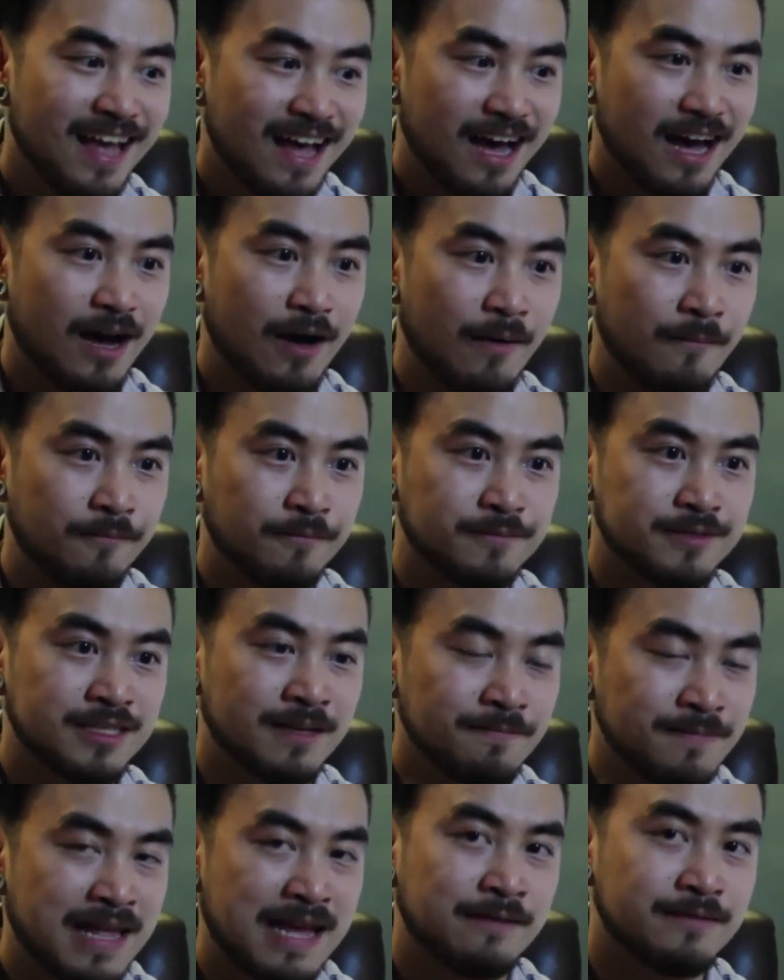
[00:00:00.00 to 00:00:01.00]
Um,
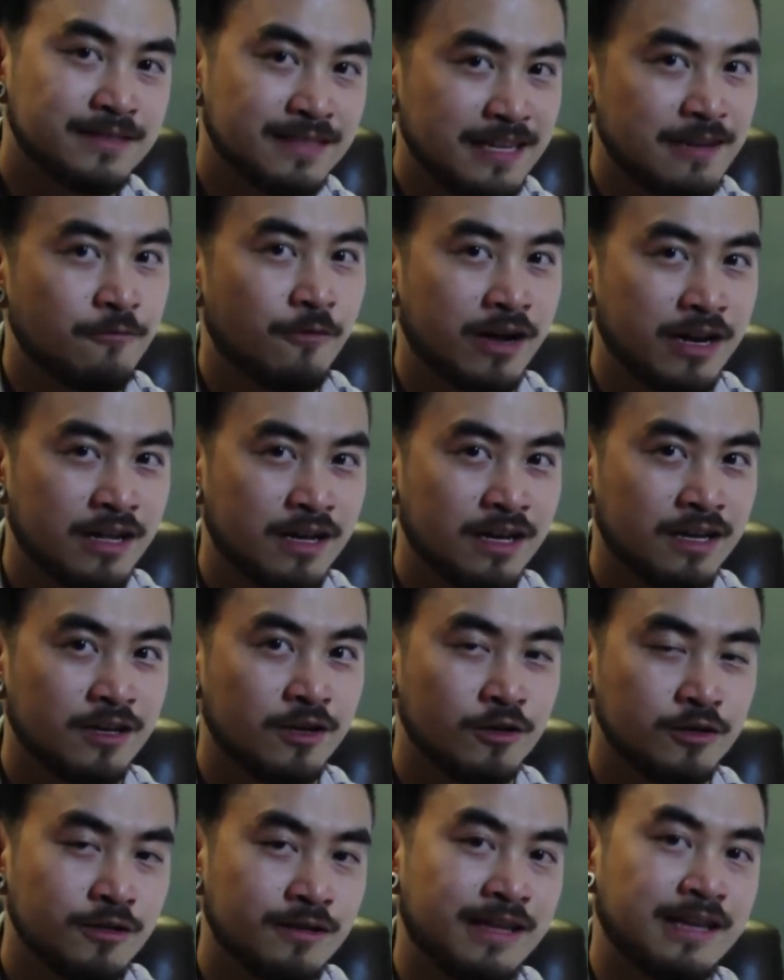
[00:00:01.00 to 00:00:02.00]
sometimes they'd want to
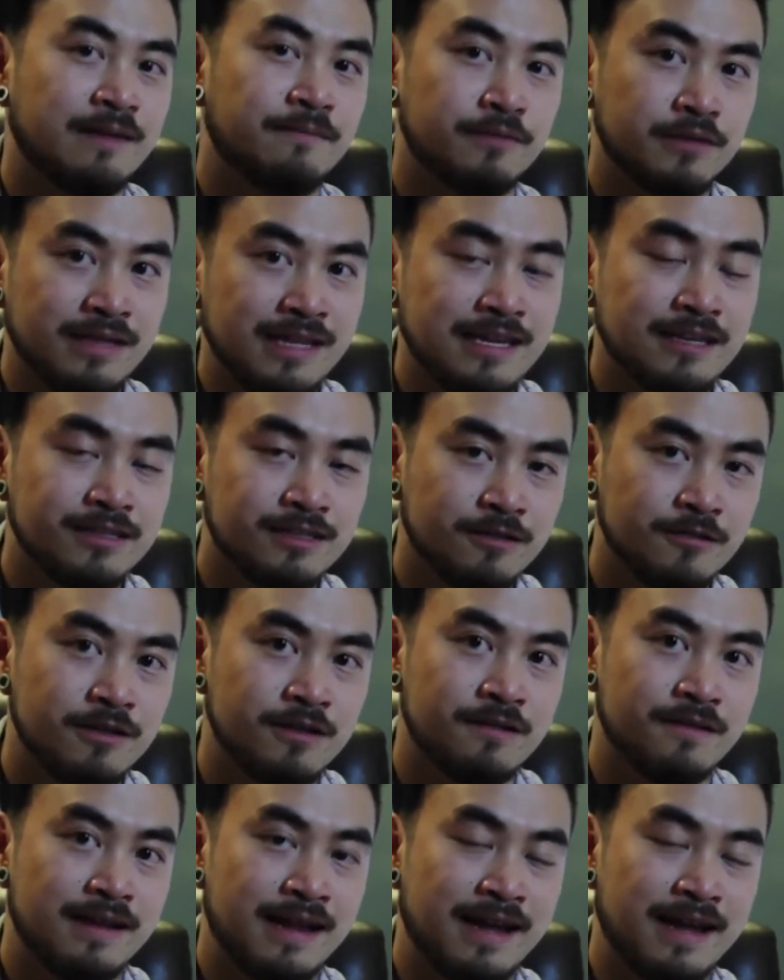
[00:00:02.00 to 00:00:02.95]
go to like a boutique studio